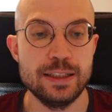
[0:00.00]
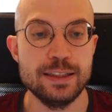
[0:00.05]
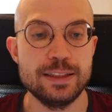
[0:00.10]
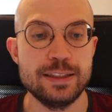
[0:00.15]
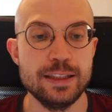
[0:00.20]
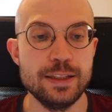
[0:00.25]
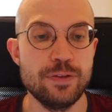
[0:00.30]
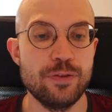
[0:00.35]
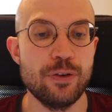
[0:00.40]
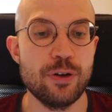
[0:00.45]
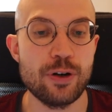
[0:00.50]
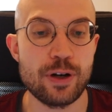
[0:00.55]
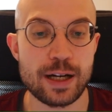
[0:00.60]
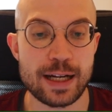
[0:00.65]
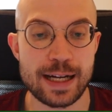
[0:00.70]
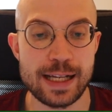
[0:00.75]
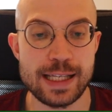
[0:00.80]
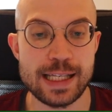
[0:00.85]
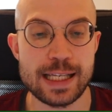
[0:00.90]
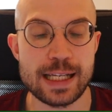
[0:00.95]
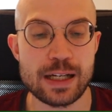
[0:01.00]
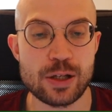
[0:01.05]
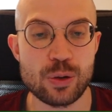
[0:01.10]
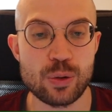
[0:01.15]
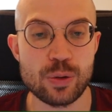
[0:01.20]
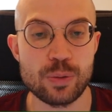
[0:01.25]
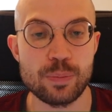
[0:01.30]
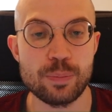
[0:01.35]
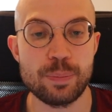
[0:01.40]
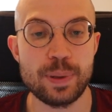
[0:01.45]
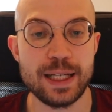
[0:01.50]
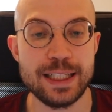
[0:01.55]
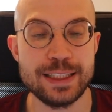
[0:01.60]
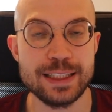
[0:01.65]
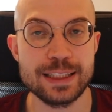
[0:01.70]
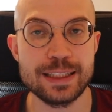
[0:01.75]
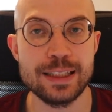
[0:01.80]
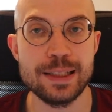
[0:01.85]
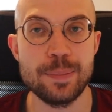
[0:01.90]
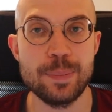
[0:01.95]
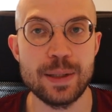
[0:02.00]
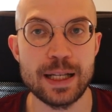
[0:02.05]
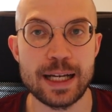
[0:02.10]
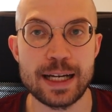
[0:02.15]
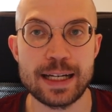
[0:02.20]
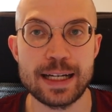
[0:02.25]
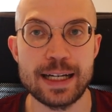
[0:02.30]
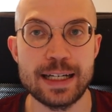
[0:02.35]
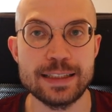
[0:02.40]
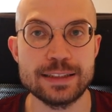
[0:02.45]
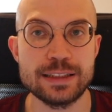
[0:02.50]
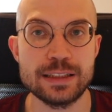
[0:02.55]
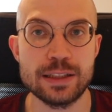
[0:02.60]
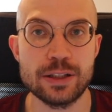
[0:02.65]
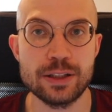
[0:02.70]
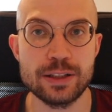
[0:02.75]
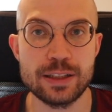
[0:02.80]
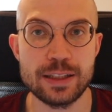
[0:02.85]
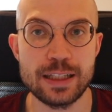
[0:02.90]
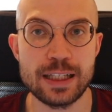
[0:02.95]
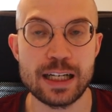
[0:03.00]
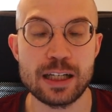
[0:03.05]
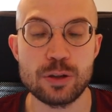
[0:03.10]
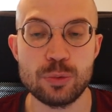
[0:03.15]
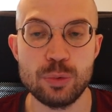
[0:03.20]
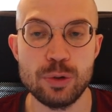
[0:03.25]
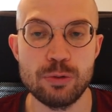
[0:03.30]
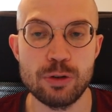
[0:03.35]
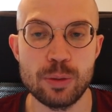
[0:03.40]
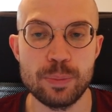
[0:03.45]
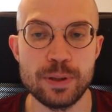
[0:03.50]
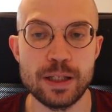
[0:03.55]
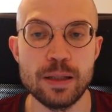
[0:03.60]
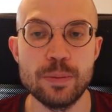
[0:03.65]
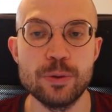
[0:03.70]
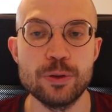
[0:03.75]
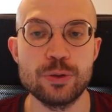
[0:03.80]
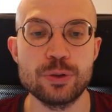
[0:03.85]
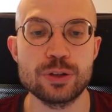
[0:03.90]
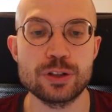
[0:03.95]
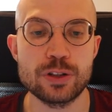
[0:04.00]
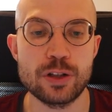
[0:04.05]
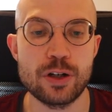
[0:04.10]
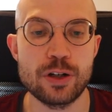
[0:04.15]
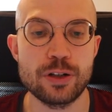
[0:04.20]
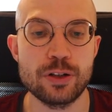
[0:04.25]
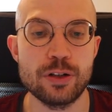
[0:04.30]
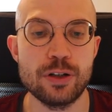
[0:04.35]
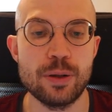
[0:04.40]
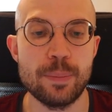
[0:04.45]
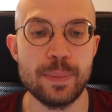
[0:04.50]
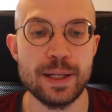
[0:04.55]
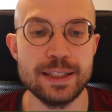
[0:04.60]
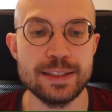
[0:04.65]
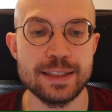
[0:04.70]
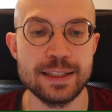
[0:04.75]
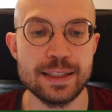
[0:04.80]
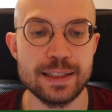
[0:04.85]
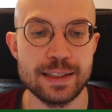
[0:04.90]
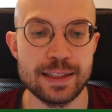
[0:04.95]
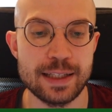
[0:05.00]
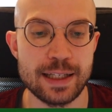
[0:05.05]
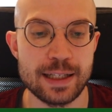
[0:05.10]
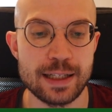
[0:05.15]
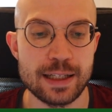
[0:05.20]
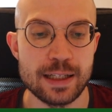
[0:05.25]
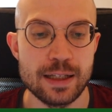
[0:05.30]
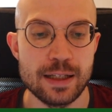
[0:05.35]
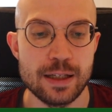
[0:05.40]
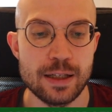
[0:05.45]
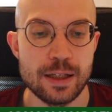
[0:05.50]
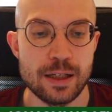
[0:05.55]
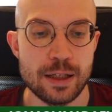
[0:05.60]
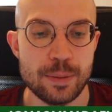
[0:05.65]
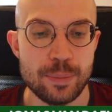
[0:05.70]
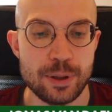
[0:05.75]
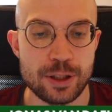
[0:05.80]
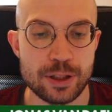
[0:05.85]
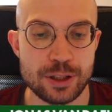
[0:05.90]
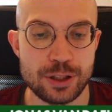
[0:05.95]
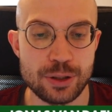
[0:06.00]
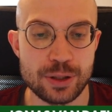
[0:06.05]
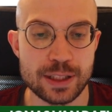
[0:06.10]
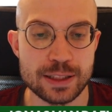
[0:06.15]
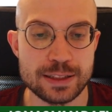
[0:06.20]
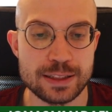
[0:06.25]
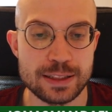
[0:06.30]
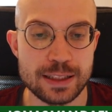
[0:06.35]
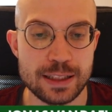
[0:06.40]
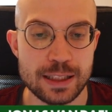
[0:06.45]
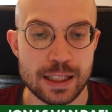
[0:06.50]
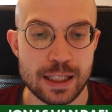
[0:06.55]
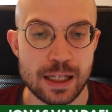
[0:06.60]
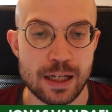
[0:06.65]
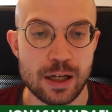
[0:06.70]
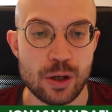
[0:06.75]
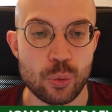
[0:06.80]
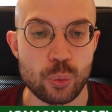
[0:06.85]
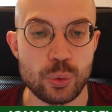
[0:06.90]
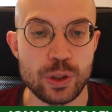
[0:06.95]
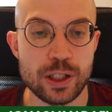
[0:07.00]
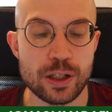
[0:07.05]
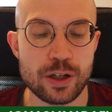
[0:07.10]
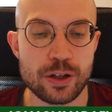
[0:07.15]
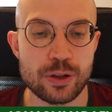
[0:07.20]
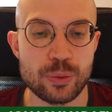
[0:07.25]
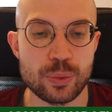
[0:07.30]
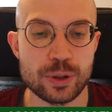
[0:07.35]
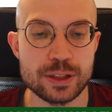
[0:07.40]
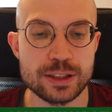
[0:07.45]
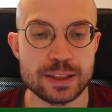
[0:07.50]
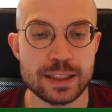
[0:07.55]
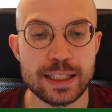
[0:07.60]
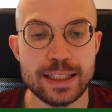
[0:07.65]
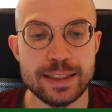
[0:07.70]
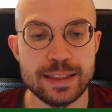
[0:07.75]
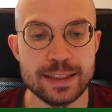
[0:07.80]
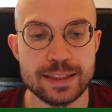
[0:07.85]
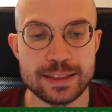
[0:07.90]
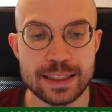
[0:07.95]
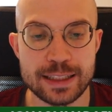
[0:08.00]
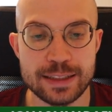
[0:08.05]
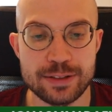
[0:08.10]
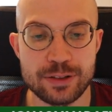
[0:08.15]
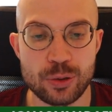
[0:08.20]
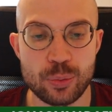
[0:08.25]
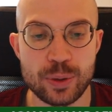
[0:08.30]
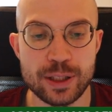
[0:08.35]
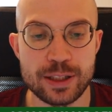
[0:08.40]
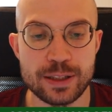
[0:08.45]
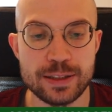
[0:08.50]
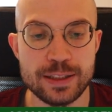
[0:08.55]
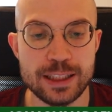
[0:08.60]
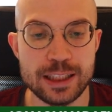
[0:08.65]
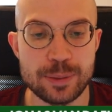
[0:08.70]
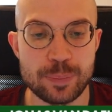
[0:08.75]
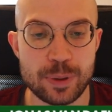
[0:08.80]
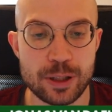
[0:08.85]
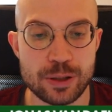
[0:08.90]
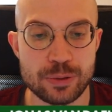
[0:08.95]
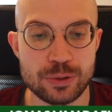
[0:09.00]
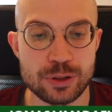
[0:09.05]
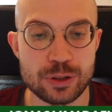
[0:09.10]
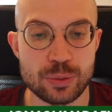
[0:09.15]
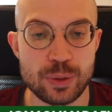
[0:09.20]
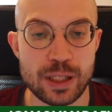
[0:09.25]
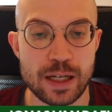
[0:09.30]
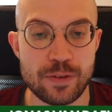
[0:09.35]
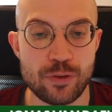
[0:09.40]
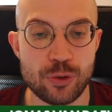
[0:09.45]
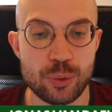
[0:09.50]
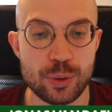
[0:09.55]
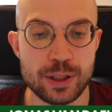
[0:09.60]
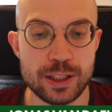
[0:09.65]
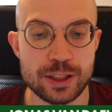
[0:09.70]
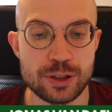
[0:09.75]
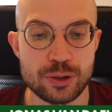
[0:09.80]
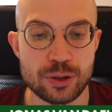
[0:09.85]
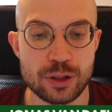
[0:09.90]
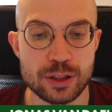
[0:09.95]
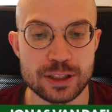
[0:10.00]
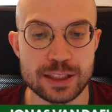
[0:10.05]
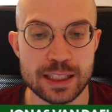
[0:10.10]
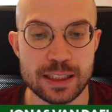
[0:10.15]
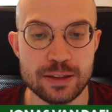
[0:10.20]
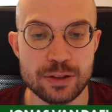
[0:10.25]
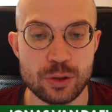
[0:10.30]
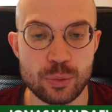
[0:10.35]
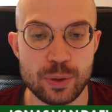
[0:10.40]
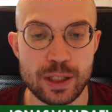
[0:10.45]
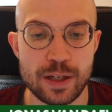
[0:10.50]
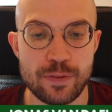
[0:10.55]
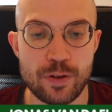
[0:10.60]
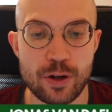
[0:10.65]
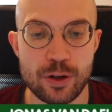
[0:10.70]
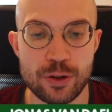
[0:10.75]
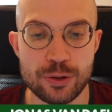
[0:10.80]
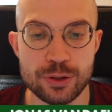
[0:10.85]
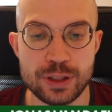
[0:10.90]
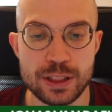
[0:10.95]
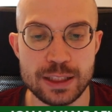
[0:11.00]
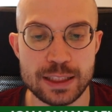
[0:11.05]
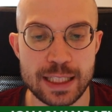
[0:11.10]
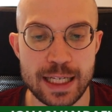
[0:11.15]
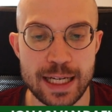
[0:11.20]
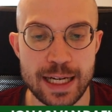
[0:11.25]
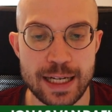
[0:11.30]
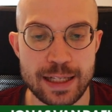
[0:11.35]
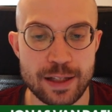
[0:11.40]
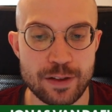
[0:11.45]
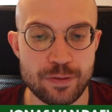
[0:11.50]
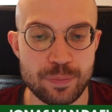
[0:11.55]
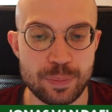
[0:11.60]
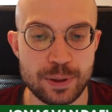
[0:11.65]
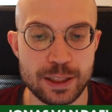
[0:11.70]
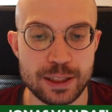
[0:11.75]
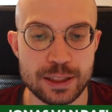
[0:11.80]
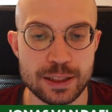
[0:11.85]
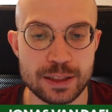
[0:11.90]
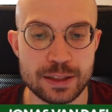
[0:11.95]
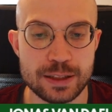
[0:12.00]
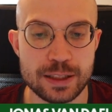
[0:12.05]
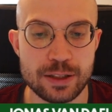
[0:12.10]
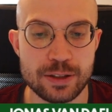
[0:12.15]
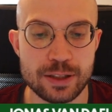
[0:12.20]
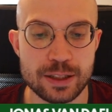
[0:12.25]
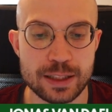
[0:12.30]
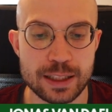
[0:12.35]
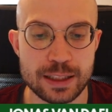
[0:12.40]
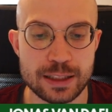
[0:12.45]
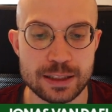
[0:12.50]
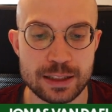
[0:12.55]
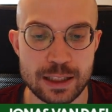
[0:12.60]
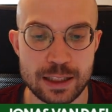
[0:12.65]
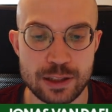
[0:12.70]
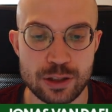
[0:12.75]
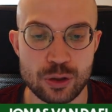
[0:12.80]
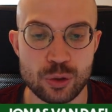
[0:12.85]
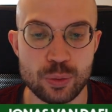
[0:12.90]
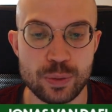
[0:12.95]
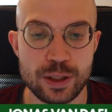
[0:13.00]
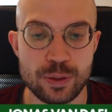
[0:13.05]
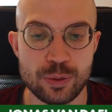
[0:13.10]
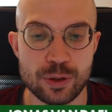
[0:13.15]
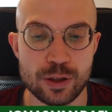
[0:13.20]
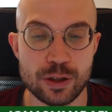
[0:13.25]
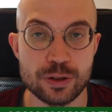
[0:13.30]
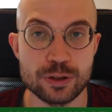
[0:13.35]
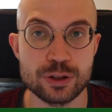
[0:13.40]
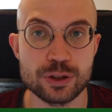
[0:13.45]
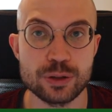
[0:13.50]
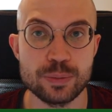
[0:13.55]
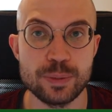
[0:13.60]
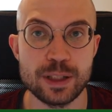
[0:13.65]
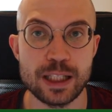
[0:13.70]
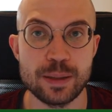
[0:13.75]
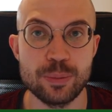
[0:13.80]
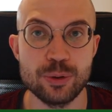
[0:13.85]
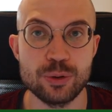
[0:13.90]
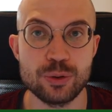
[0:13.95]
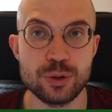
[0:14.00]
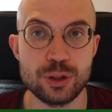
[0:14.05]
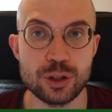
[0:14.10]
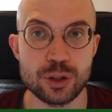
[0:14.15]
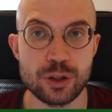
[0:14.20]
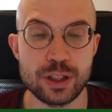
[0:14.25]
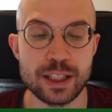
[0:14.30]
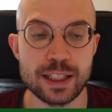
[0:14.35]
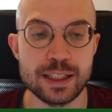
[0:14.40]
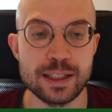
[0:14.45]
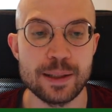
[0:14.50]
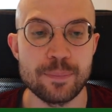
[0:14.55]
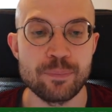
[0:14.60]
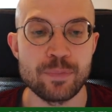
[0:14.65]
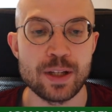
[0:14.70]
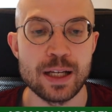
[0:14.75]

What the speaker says: c4, and now basically black has nothing, and we will be able to start an amazing attack. Because you can see, we are the ones in the center with these pawns. We have a really strong center. We have all these active pieces near the king side. The queen will also be able to join in.